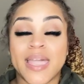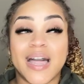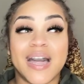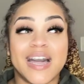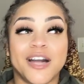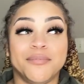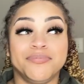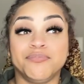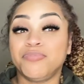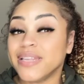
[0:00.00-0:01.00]
Um,
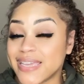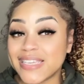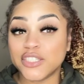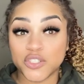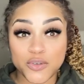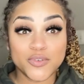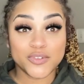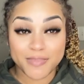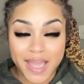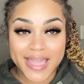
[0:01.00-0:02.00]
please use
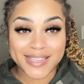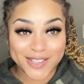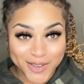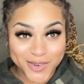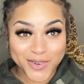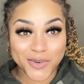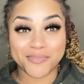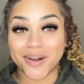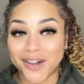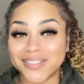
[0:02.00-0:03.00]
my code
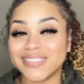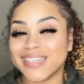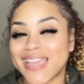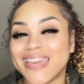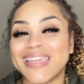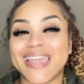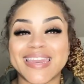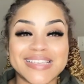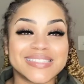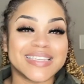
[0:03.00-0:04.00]
boss lady
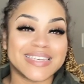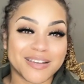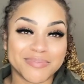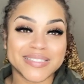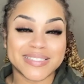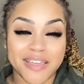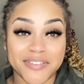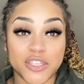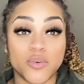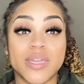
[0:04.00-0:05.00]
and it's the number
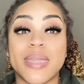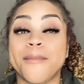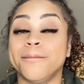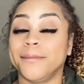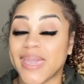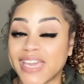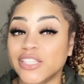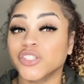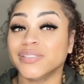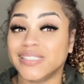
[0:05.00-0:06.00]
seven. You can get
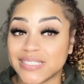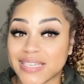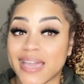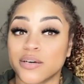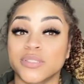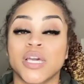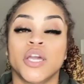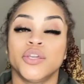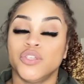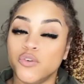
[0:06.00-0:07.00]
major discounts
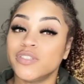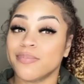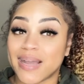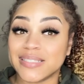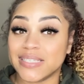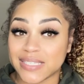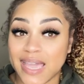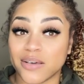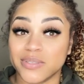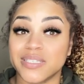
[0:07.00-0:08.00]
using my
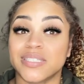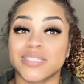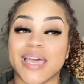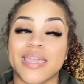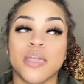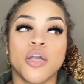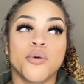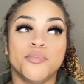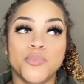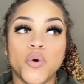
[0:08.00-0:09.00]
discounts. This is like
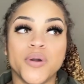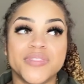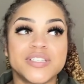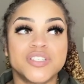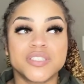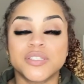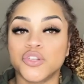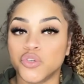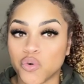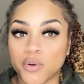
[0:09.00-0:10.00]
more than just the
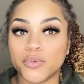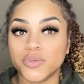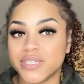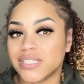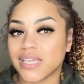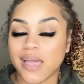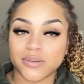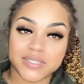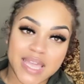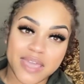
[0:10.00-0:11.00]
normal
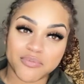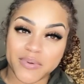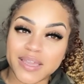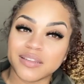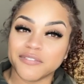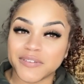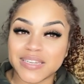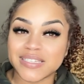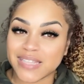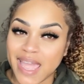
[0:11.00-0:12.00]
discounts that regular
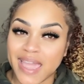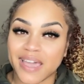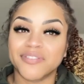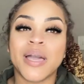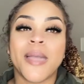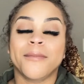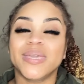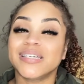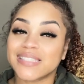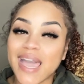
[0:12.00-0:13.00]
affiliates have
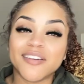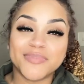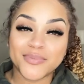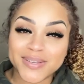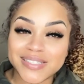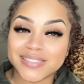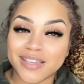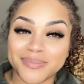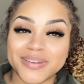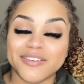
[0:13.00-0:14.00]
because I have been with this
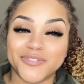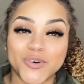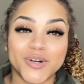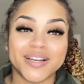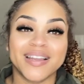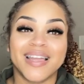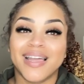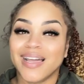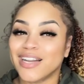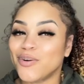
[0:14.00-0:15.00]
company for
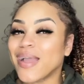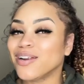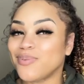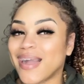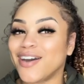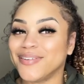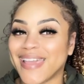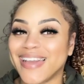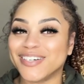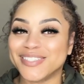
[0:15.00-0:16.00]
quite a while
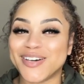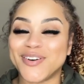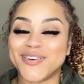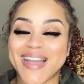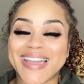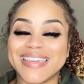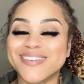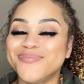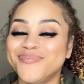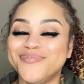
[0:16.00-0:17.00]
now. So I
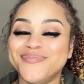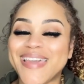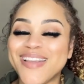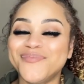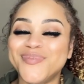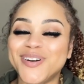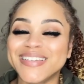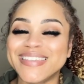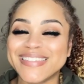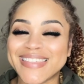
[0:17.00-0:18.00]
get more
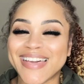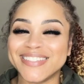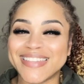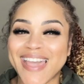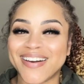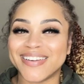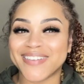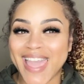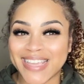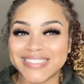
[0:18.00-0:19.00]
discounts now and I'm
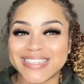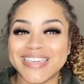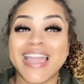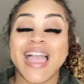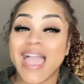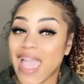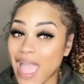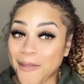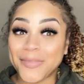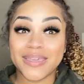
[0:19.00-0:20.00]
actually
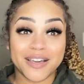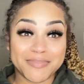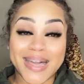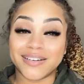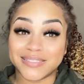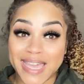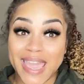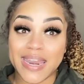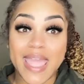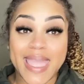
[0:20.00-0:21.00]
happy about
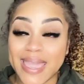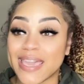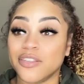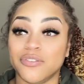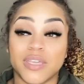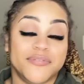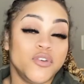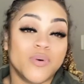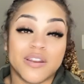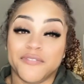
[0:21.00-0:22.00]
that. And if you
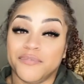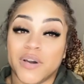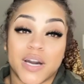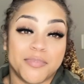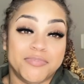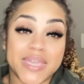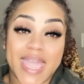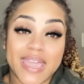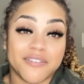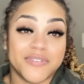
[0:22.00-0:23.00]
want to uh, be
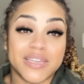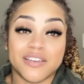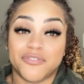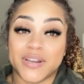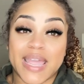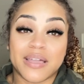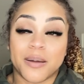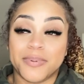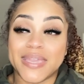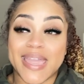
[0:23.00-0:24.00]
a affiliate for that
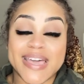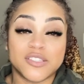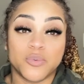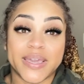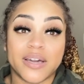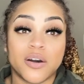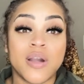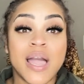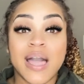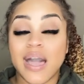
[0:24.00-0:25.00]
company as well,
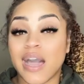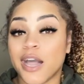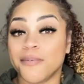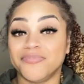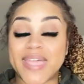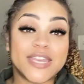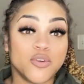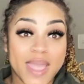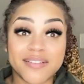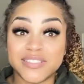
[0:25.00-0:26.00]
um, they do
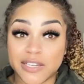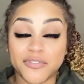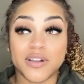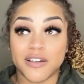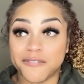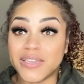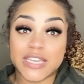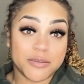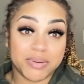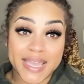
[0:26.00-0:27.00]
have different
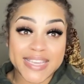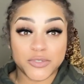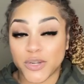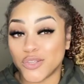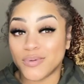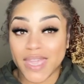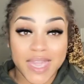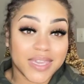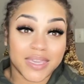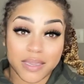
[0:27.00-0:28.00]
affiliate plans where you
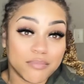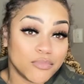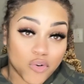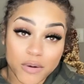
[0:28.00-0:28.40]
can get more